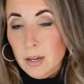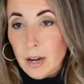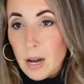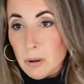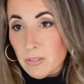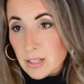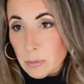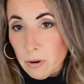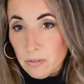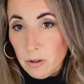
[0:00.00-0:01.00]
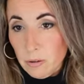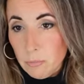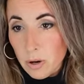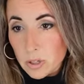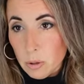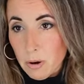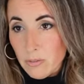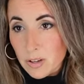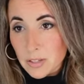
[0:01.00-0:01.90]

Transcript: um, if that's a personal personal preference.